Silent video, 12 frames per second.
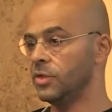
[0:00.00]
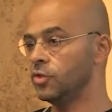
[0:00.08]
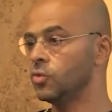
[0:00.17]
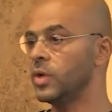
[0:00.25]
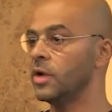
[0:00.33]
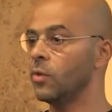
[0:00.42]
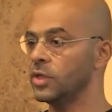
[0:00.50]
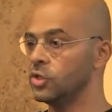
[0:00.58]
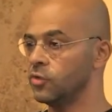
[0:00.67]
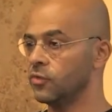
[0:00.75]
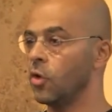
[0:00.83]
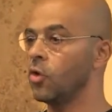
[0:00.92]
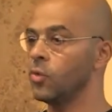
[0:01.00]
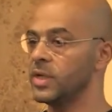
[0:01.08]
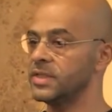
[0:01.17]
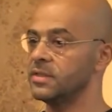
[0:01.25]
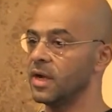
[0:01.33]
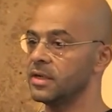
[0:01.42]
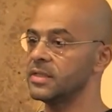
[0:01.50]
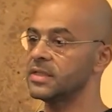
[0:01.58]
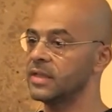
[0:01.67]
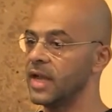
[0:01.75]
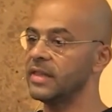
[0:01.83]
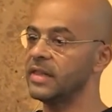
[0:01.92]
doing what you've always done
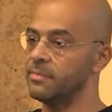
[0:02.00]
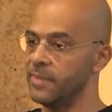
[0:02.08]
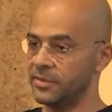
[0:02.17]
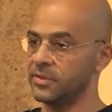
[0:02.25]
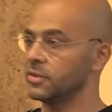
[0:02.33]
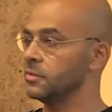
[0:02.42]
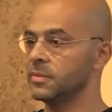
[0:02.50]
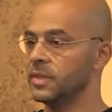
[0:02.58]
slightly better.